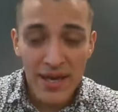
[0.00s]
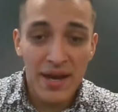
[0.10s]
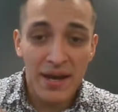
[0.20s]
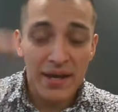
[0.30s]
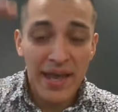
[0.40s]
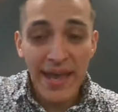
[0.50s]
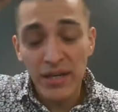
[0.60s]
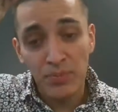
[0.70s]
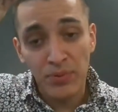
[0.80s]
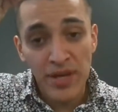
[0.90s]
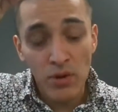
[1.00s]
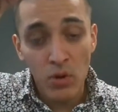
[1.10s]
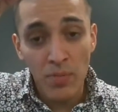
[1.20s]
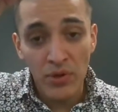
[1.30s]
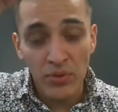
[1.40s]
80%
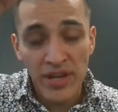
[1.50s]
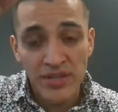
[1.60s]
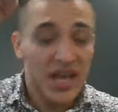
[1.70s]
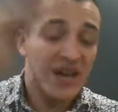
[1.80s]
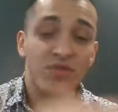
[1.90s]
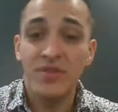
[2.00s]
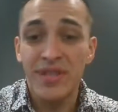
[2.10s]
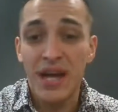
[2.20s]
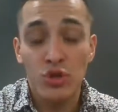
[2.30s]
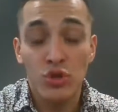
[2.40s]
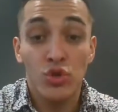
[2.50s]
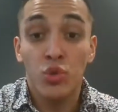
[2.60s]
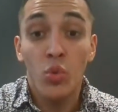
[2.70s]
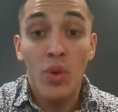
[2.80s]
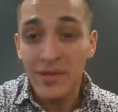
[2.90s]
open rates have gone down to
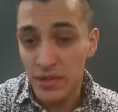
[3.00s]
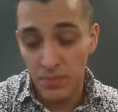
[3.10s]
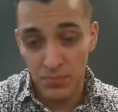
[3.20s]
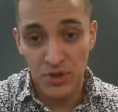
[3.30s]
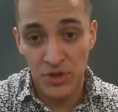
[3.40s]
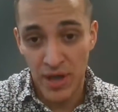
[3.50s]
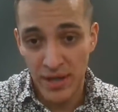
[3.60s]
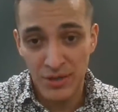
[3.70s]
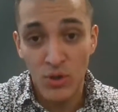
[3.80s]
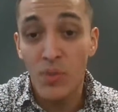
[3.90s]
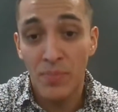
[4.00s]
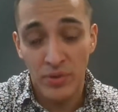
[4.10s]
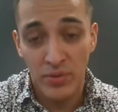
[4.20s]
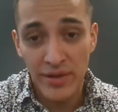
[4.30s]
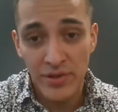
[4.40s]
20%
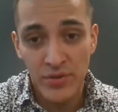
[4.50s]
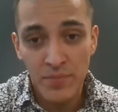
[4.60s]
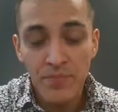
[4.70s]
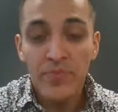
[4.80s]
open rates,